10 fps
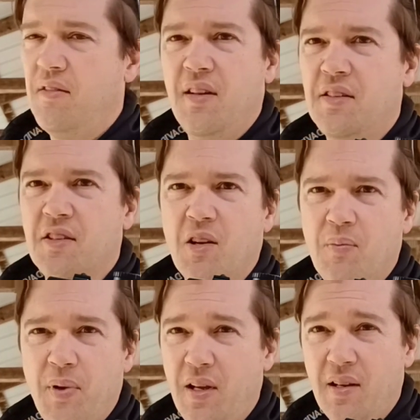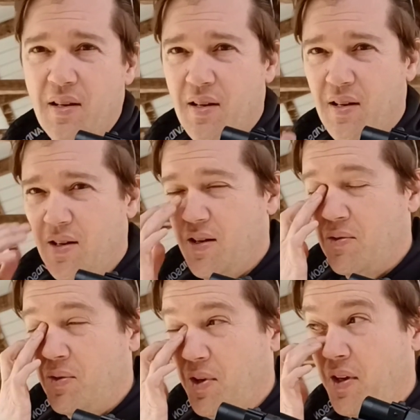is going to be a
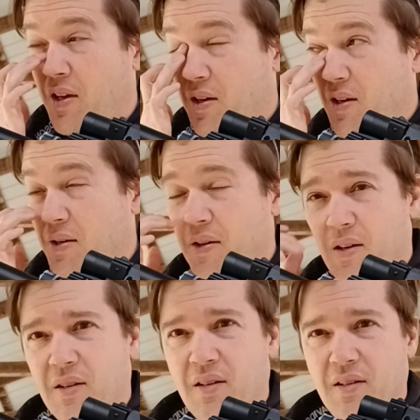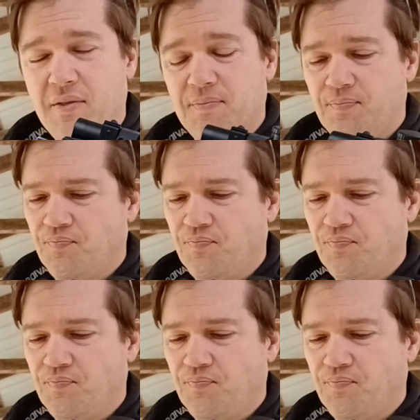really good 100-yard gun.